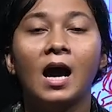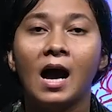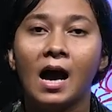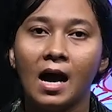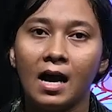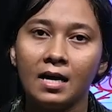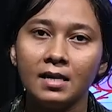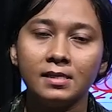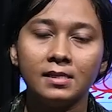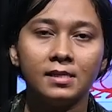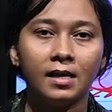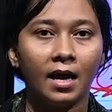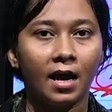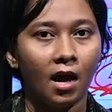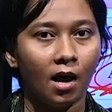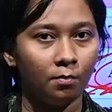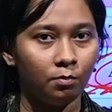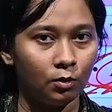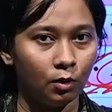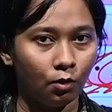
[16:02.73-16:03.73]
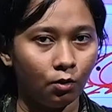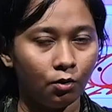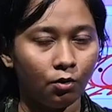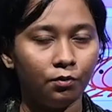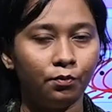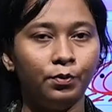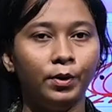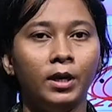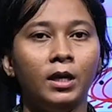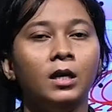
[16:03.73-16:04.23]
As they have
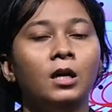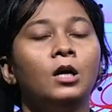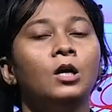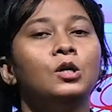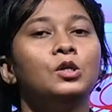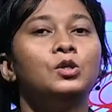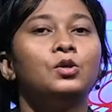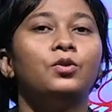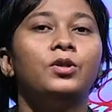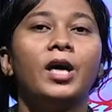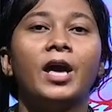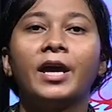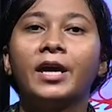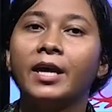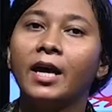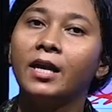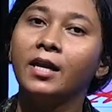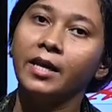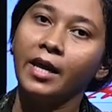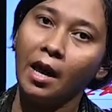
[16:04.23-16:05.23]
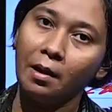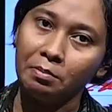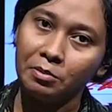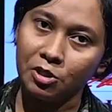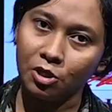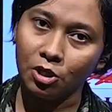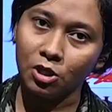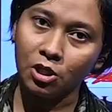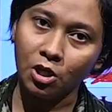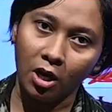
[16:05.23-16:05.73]
chlorophyll, so they can
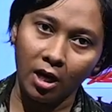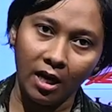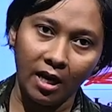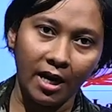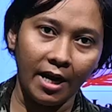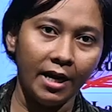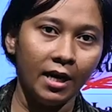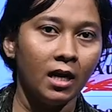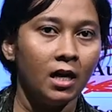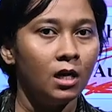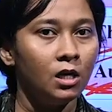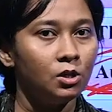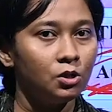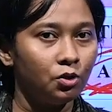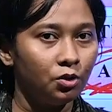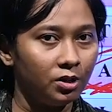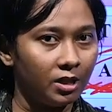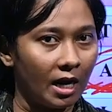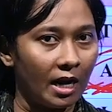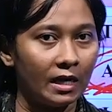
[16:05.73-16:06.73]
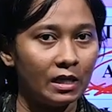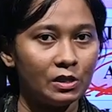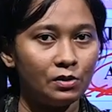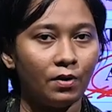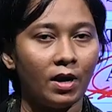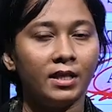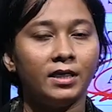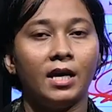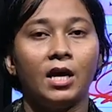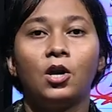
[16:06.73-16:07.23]
capture sunlight, so that's
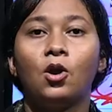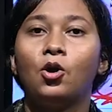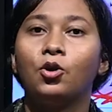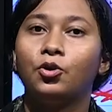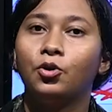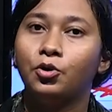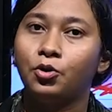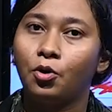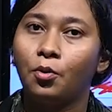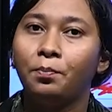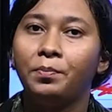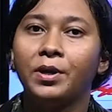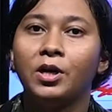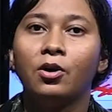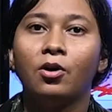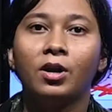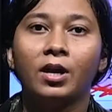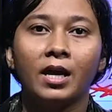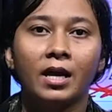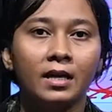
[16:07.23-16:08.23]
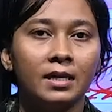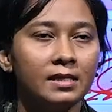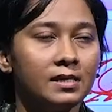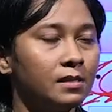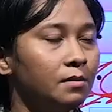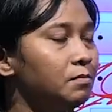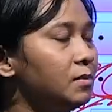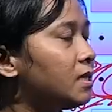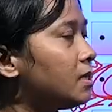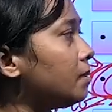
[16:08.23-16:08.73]
why they are autotrophic
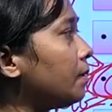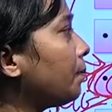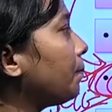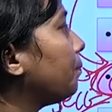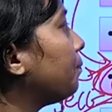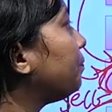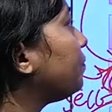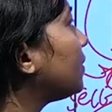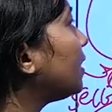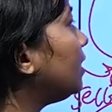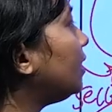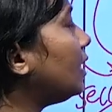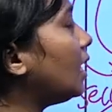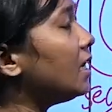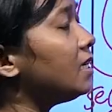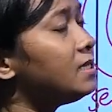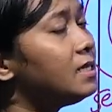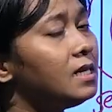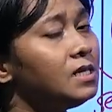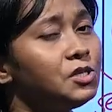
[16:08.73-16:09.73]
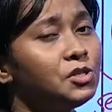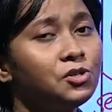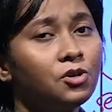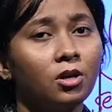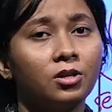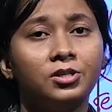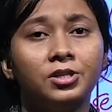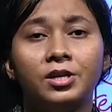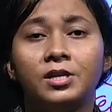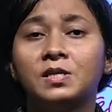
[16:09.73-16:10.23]
organisms. Their cell
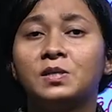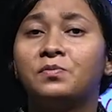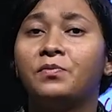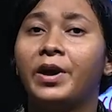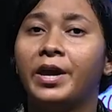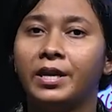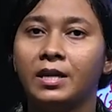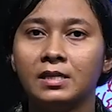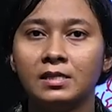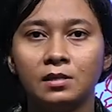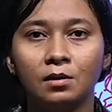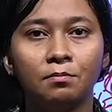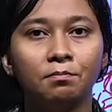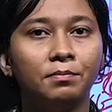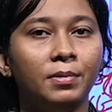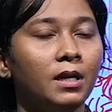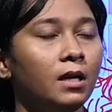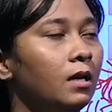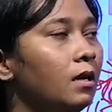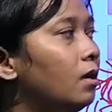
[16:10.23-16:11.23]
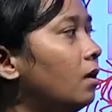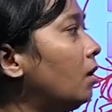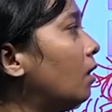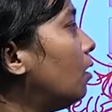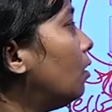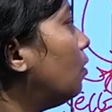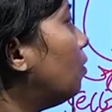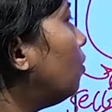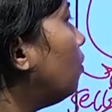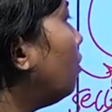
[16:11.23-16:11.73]
structure is very simple,
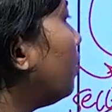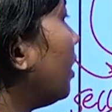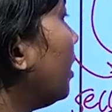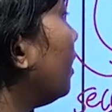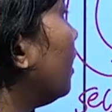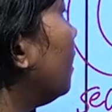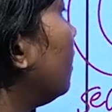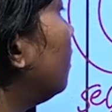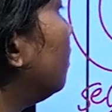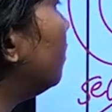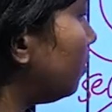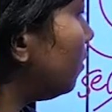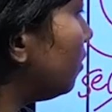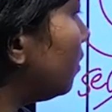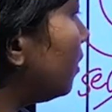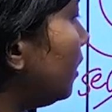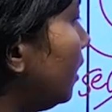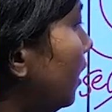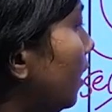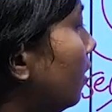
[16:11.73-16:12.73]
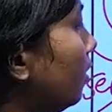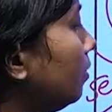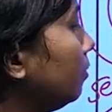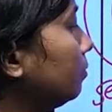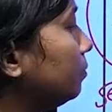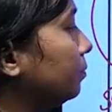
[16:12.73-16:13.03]
okay, clear.